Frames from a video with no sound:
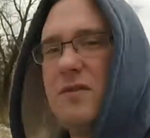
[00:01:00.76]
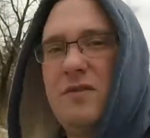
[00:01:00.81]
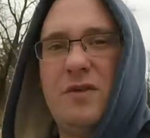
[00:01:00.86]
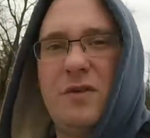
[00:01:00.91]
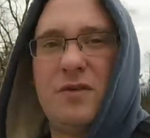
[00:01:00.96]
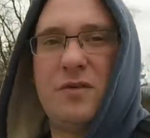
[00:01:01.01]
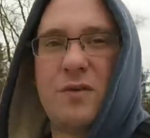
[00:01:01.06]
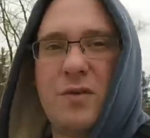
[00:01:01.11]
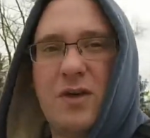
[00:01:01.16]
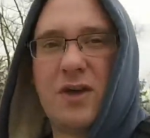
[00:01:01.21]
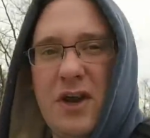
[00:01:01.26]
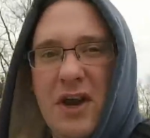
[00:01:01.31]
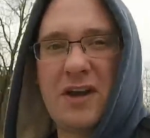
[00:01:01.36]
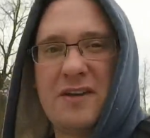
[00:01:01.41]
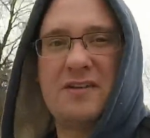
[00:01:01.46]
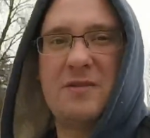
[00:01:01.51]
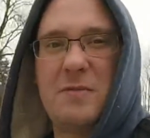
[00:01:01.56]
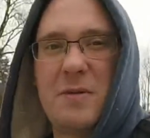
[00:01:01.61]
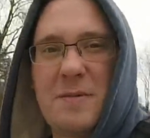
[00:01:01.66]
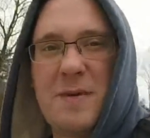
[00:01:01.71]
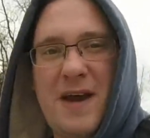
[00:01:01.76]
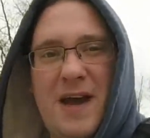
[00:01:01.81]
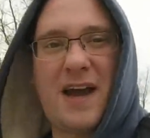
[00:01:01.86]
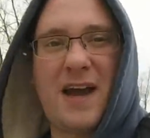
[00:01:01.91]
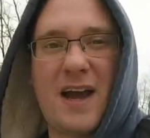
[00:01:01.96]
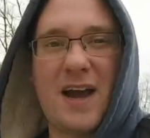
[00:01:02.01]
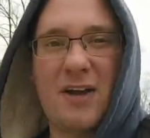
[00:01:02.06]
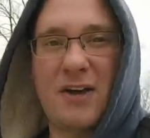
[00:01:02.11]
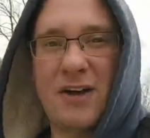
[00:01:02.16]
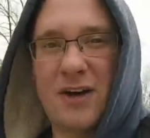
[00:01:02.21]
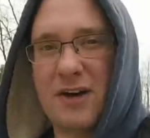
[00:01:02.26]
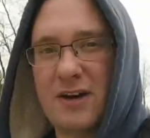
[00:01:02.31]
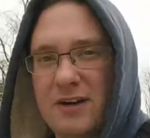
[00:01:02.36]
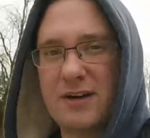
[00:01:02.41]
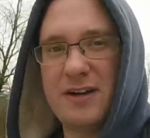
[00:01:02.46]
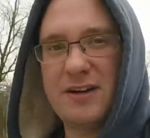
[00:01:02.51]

Feels really nice to be back out here.